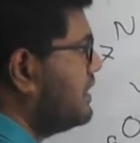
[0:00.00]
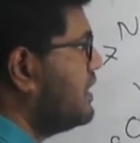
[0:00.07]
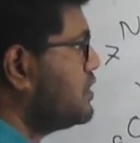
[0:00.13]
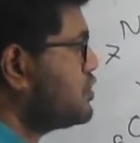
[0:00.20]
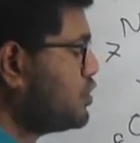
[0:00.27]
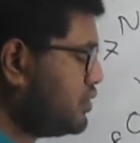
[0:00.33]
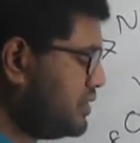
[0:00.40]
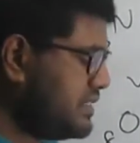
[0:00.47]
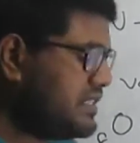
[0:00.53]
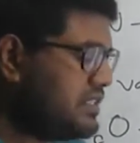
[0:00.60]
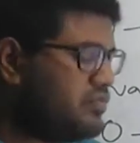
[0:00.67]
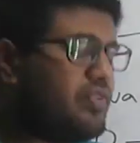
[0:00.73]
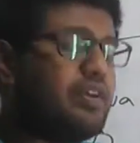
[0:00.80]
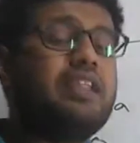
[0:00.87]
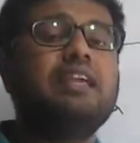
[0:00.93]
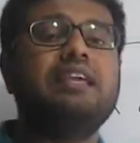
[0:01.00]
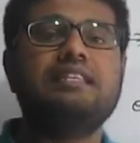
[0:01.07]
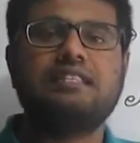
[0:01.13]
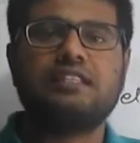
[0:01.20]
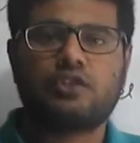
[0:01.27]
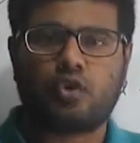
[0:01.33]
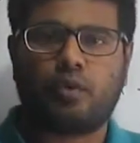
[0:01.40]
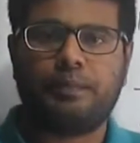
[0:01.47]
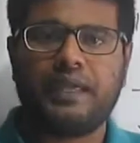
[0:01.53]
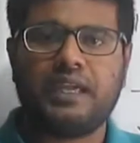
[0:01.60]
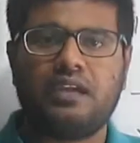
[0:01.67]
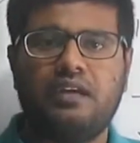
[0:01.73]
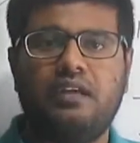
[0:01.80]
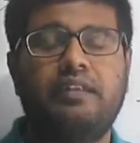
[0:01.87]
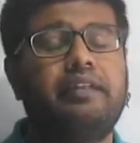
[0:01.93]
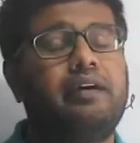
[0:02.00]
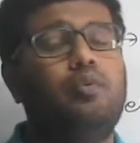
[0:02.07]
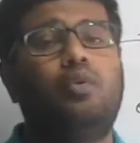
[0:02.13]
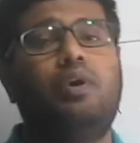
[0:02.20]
So this is very easy topic. Now